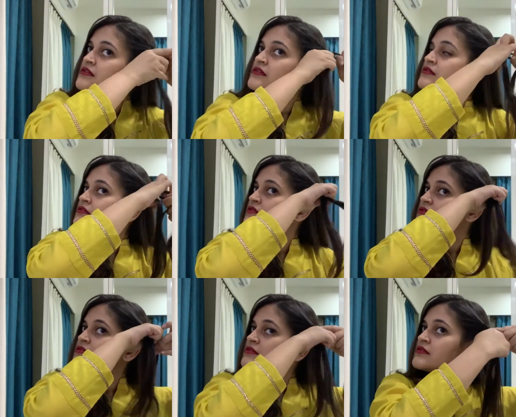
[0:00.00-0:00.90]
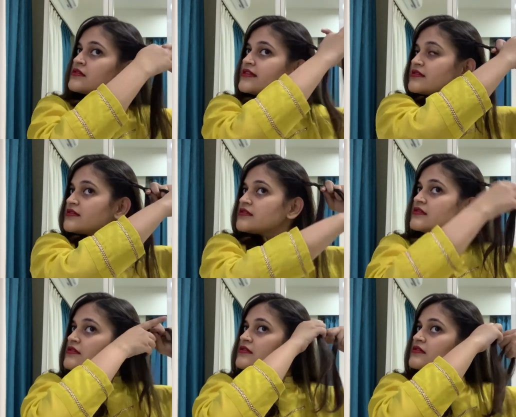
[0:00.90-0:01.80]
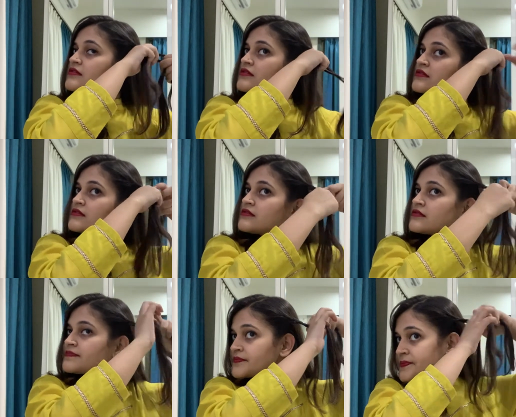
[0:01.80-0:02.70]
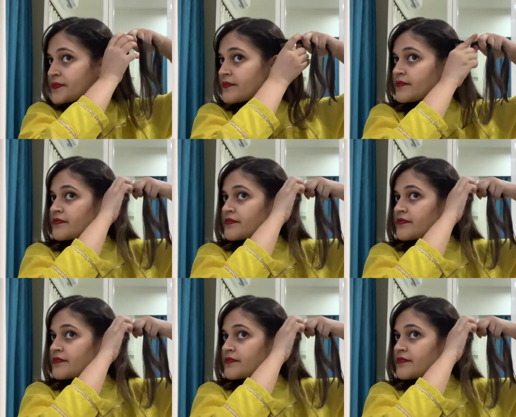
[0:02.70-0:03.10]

[no speech]